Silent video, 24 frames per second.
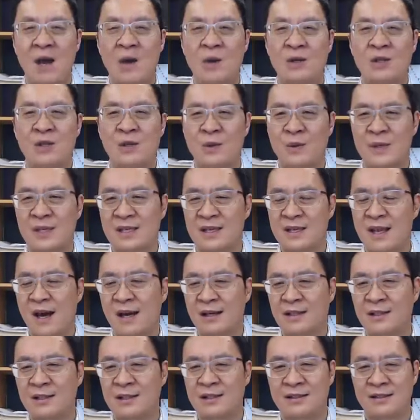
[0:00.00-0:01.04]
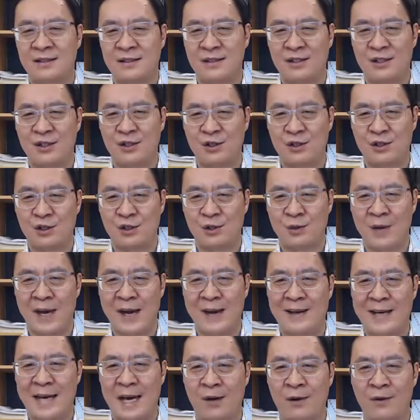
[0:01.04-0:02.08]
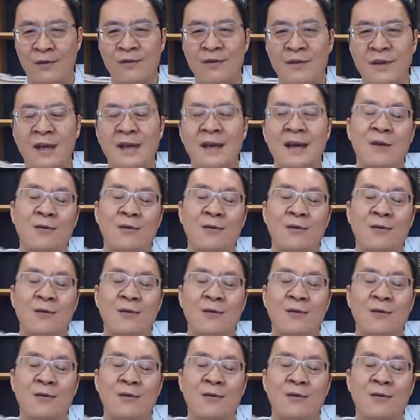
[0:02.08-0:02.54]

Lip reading: ozone is not good to our health.